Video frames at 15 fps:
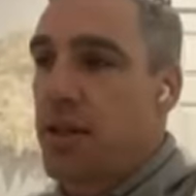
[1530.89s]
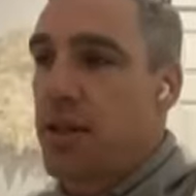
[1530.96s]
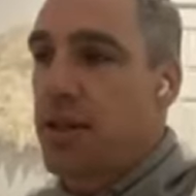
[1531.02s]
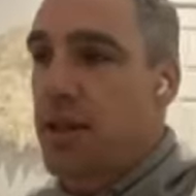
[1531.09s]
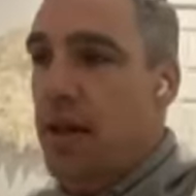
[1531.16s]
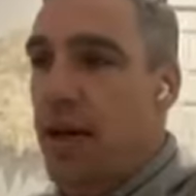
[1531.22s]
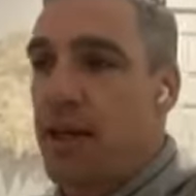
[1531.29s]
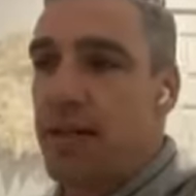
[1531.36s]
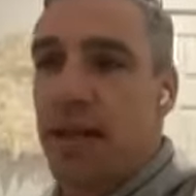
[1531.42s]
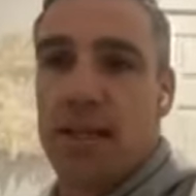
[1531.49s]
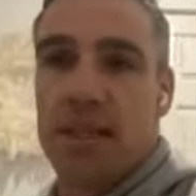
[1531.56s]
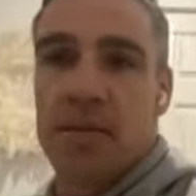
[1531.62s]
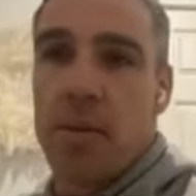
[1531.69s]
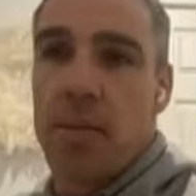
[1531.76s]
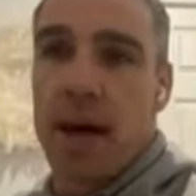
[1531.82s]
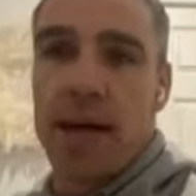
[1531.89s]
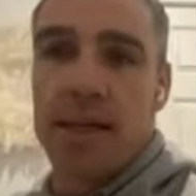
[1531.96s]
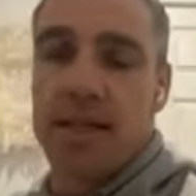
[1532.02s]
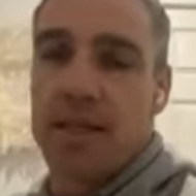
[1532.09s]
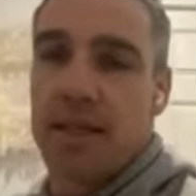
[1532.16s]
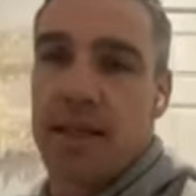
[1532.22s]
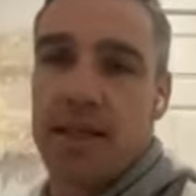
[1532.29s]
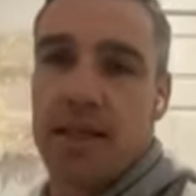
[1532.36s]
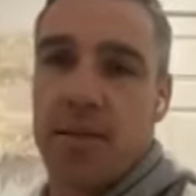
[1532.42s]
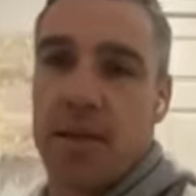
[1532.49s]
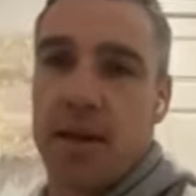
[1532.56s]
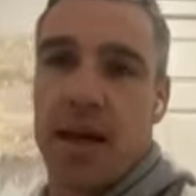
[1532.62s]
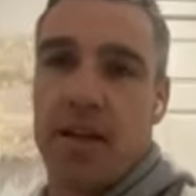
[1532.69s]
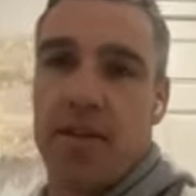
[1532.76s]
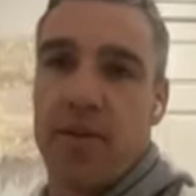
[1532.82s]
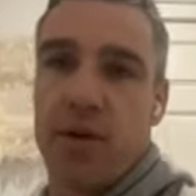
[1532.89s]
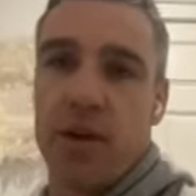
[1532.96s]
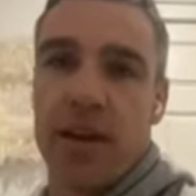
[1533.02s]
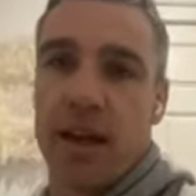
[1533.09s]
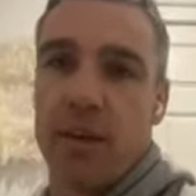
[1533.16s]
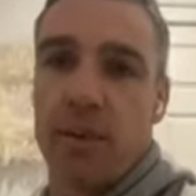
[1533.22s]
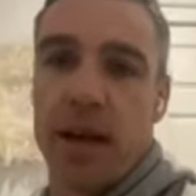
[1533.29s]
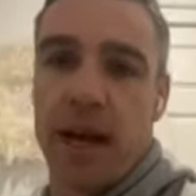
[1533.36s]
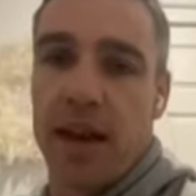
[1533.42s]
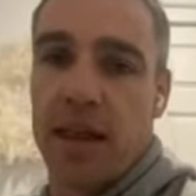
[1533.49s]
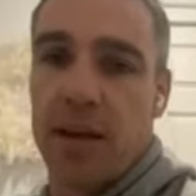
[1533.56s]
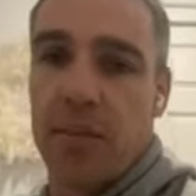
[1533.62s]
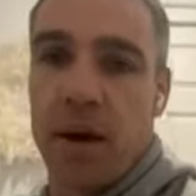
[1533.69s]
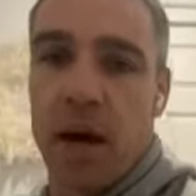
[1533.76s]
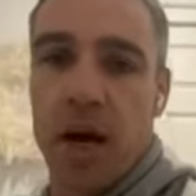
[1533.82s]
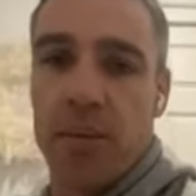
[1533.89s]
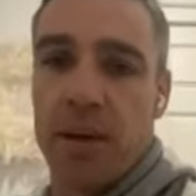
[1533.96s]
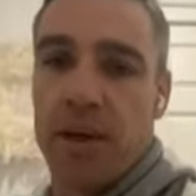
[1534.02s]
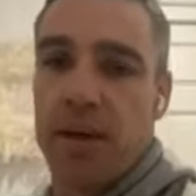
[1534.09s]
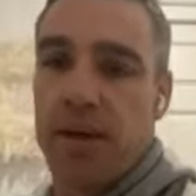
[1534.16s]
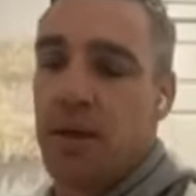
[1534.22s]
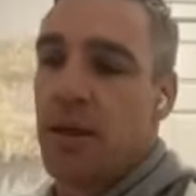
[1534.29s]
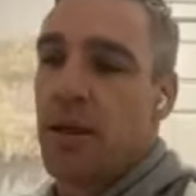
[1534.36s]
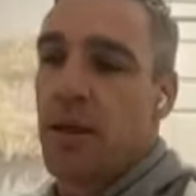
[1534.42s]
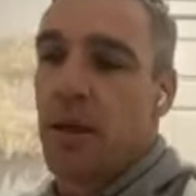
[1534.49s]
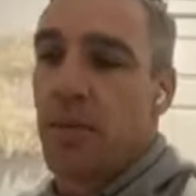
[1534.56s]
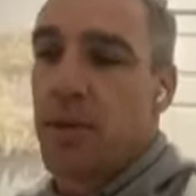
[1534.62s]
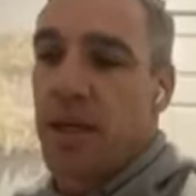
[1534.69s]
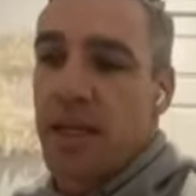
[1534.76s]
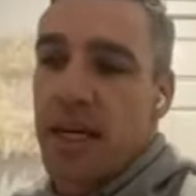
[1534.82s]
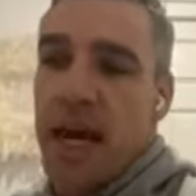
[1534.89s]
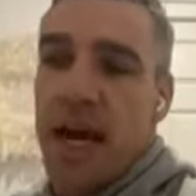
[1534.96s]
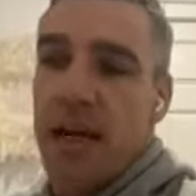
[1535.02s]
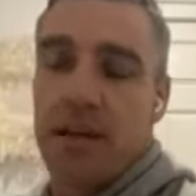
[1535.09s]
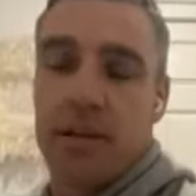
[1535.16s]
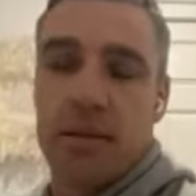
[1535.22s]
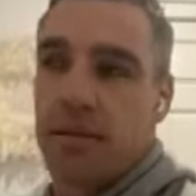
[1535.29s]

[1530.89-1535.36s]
So he's done some amazing things up there. The footy they're playing at the moment, I mean, you can't